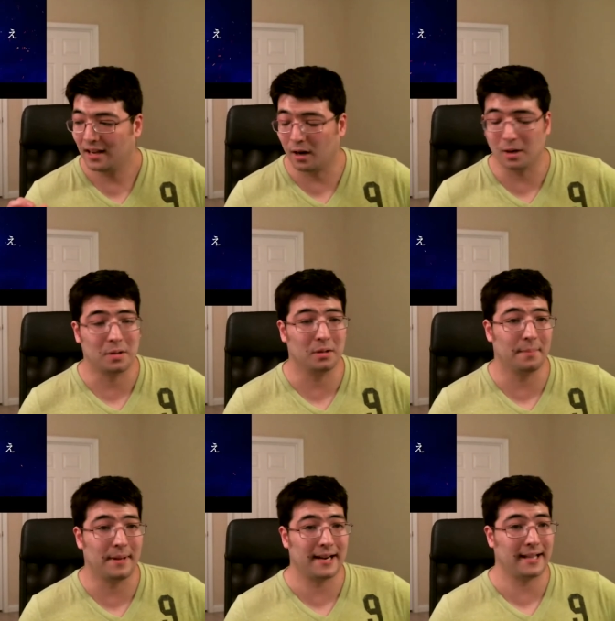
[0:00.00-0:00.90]
article
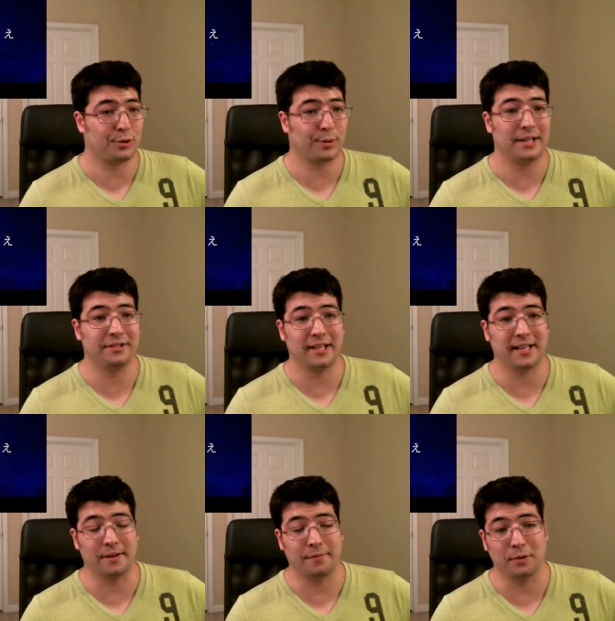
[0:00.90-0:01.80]
about it,
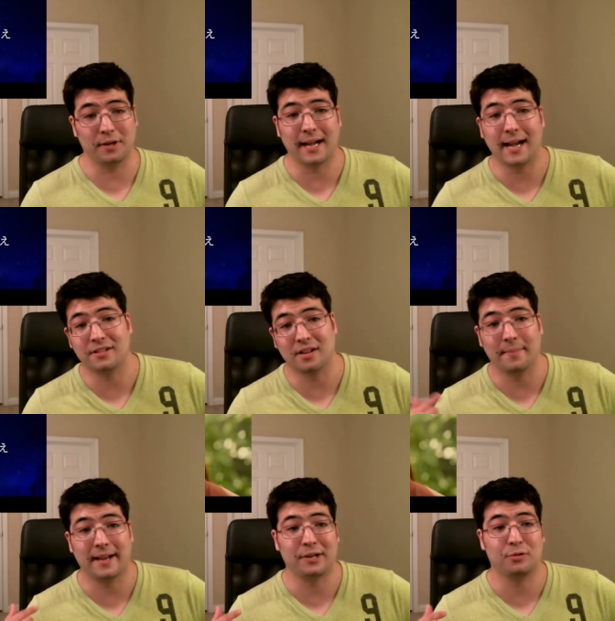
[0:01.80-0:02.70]
translated it for you guys on
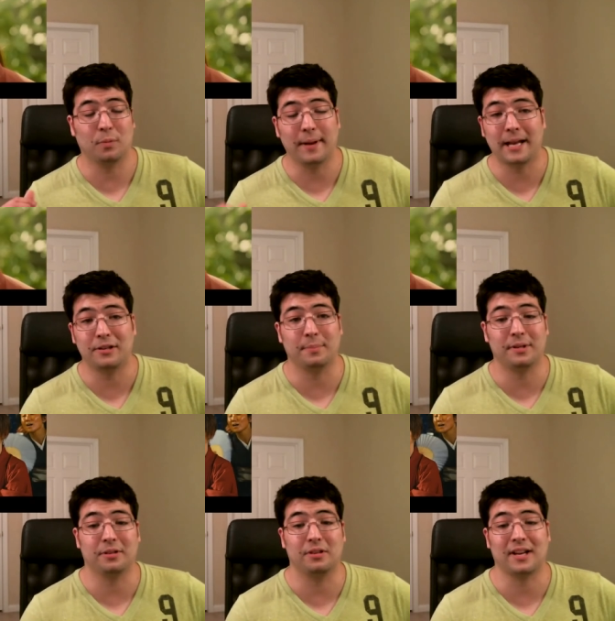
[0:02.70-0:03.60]
my actual page, so be
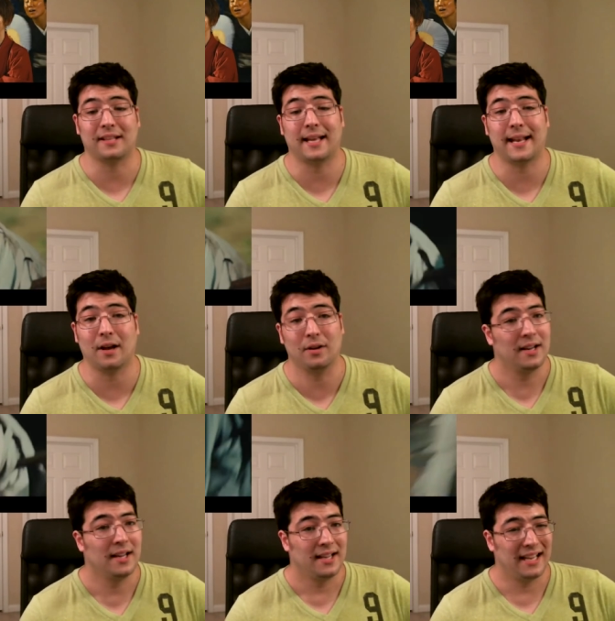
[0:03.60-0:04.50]
sure to check that out.
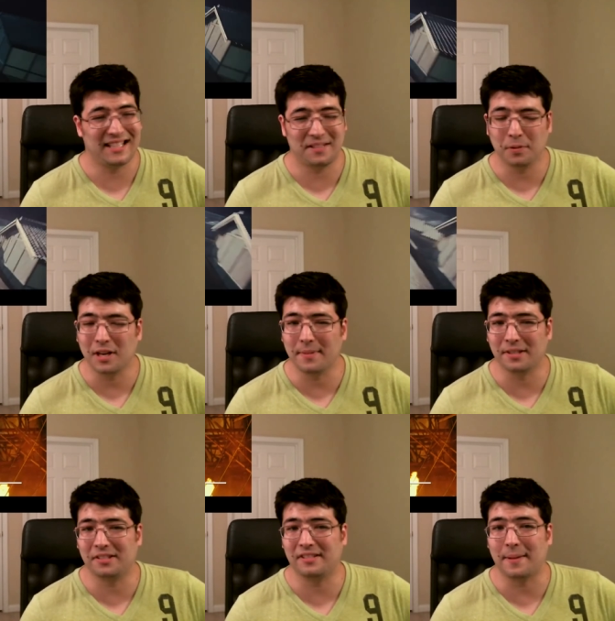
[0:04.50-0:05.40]
It's pretty
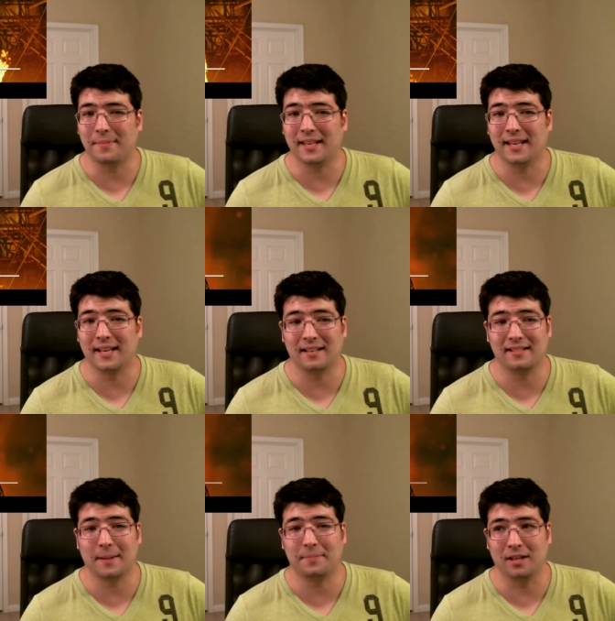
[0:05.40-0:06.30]
much the same thing,
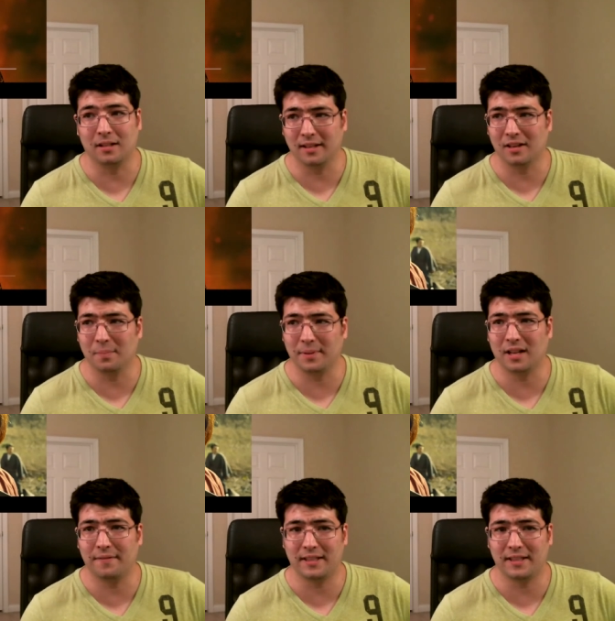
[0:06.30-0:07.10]
except a little bit of